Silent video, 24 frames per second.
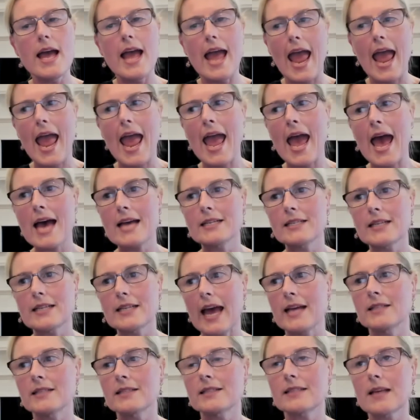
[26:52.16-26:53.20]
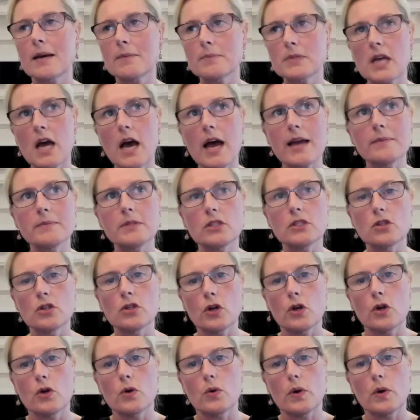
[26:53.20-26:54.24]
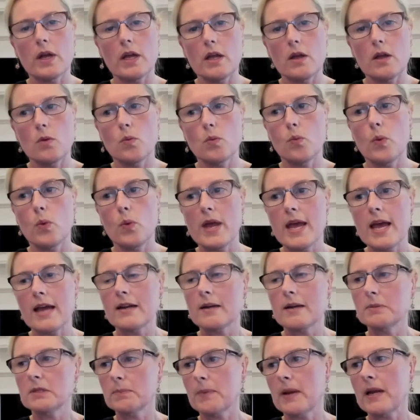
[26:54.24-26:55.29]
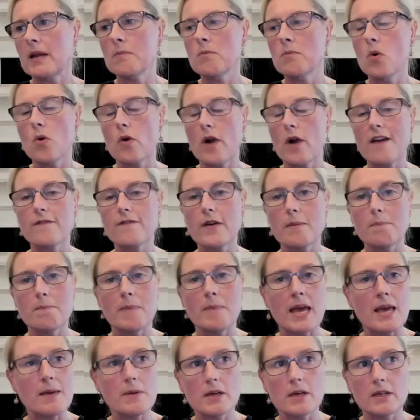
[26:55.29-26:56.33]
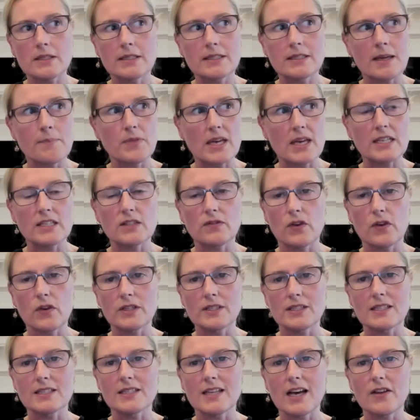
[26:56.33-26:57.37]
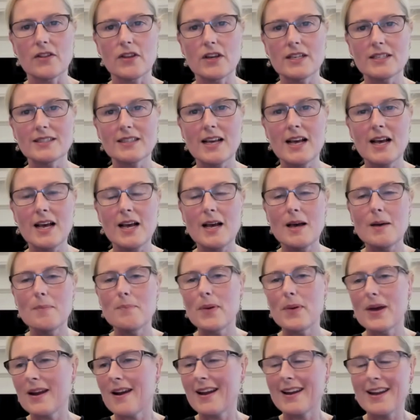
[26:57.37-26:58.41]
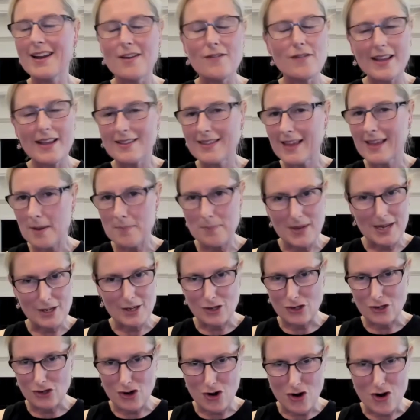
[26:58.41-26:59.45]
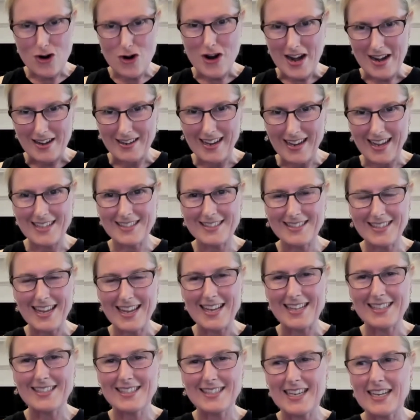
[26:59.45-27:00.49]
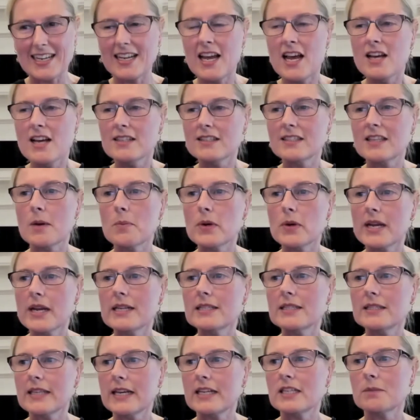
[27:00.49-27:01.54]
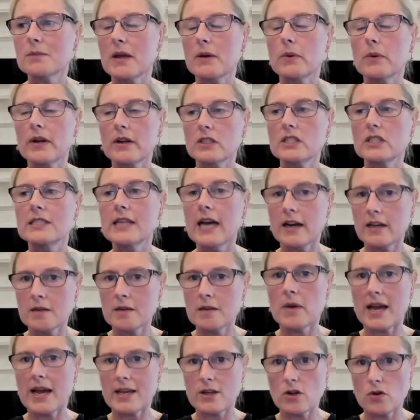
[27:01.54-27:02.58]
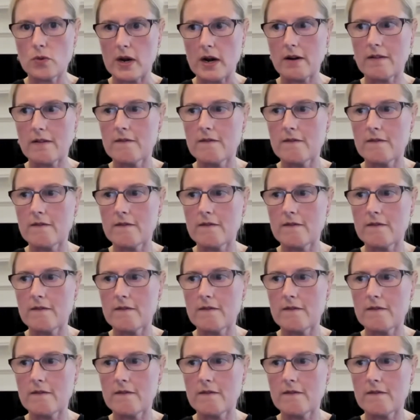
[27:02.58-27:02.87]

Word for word: and and sometimes you know we end up spending more effort maybe on some things versus others but I never let that be a deterrent. It's it's someone had said to me when I was young in my career,